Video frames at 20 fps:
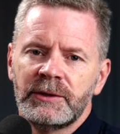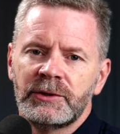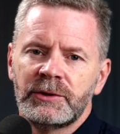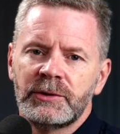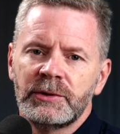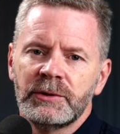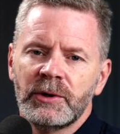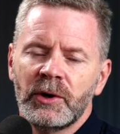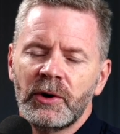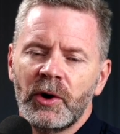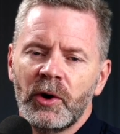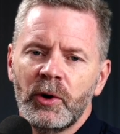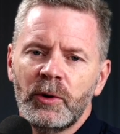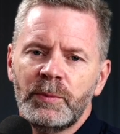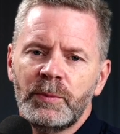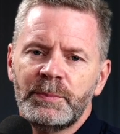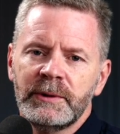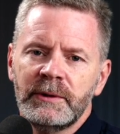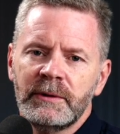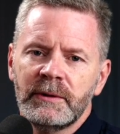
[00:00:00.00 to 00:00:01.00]
to
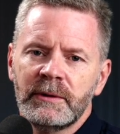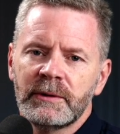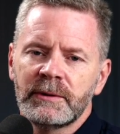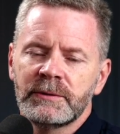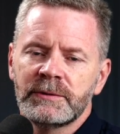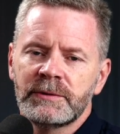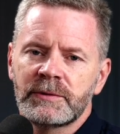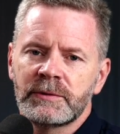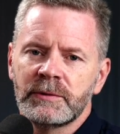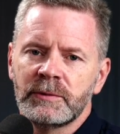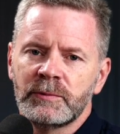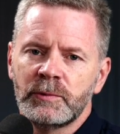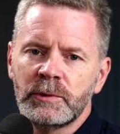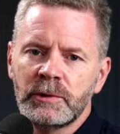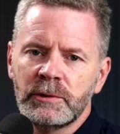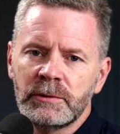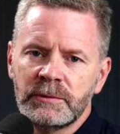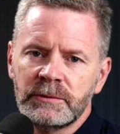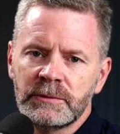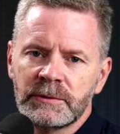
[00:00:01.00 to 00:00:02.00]
open those
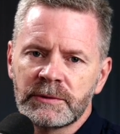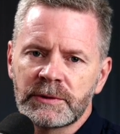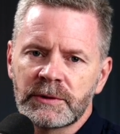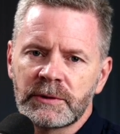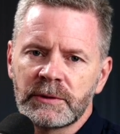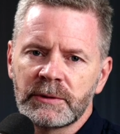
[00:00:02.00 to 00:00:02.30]
wounds,